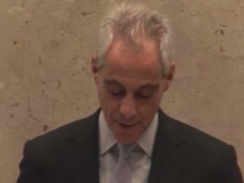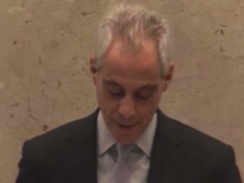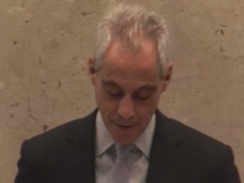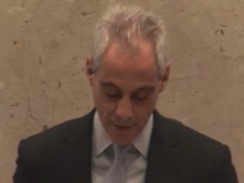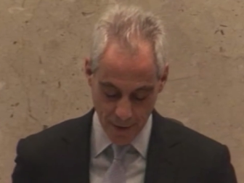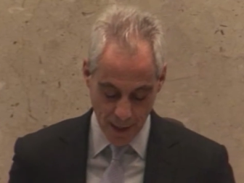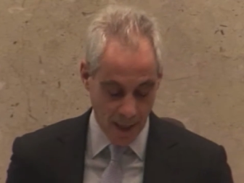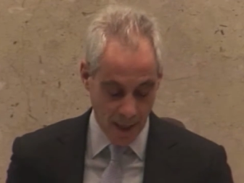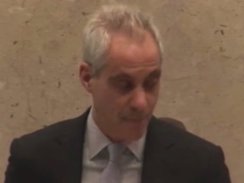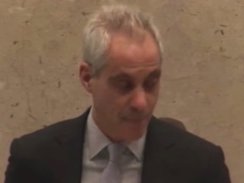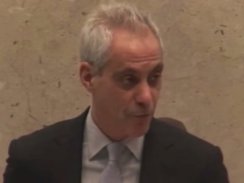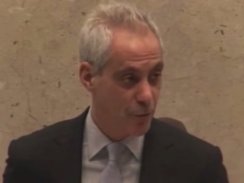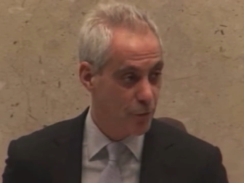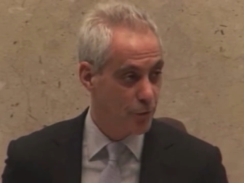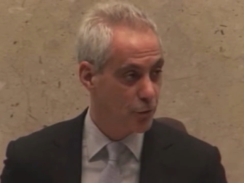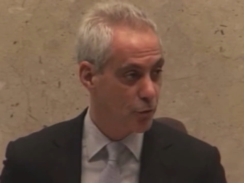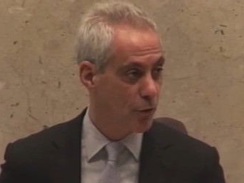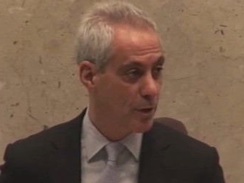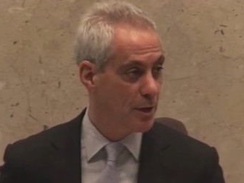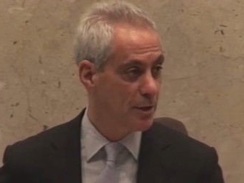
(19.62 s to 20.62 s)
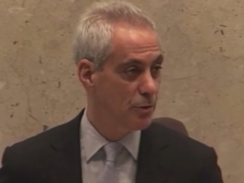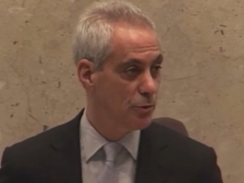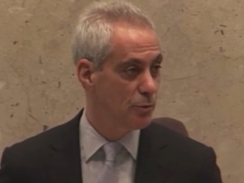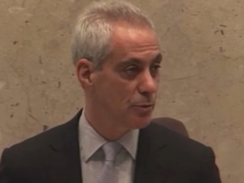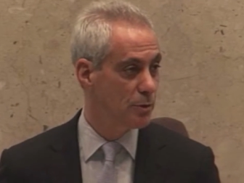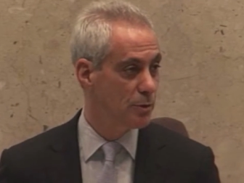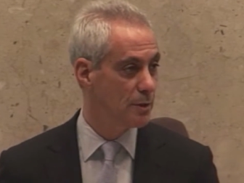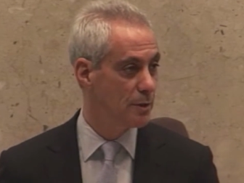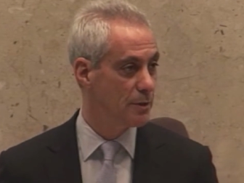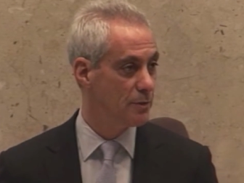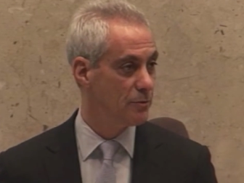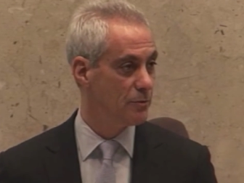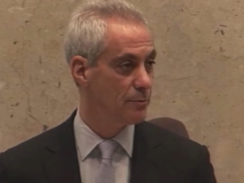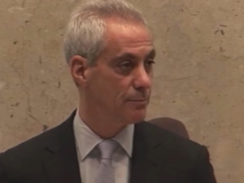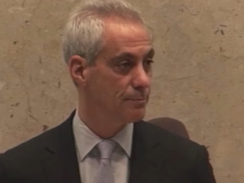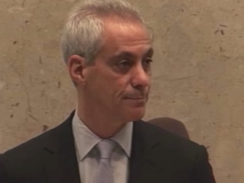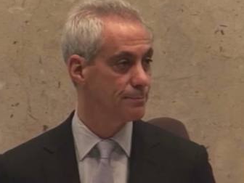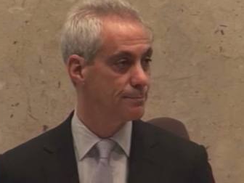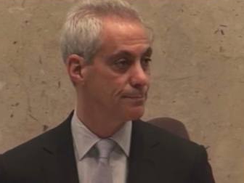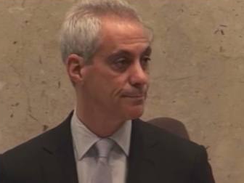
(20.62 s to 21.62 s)
Then they came for the trade
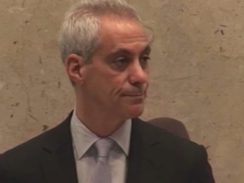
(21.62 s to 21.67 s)
unionists.